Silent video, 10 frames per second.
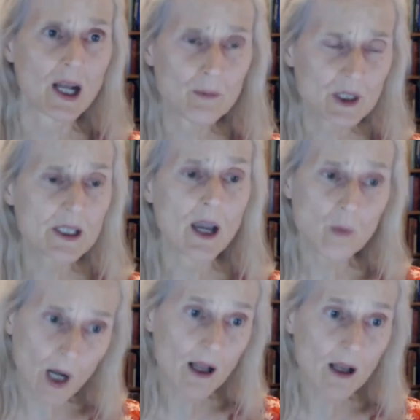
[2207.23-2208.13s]
I would say,
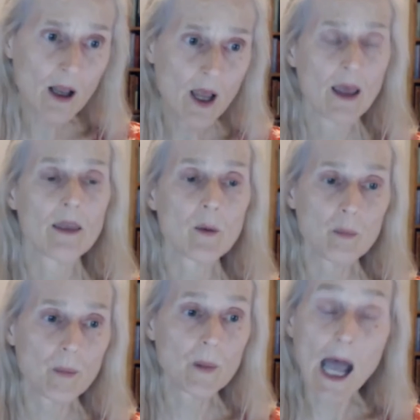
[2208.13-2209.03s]
well,
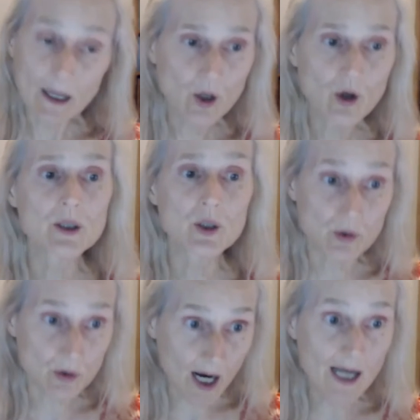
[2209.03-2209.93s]
the landlords
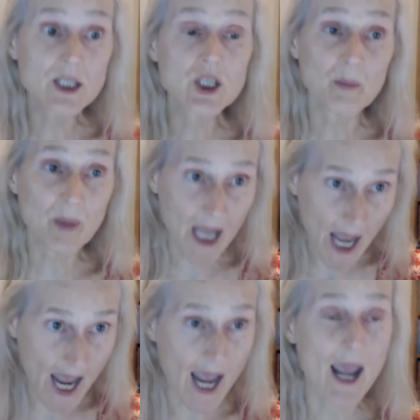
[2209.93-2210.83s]
tried to
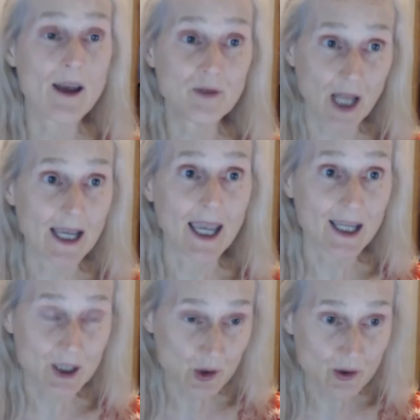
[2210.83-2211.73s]
behave like
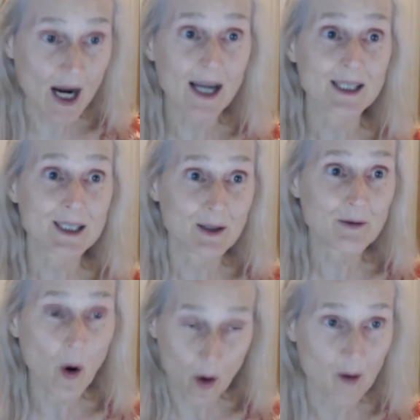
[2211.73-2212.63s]
extractive,
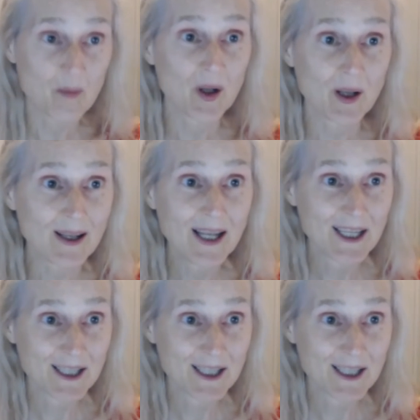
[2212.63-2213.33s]
horrible,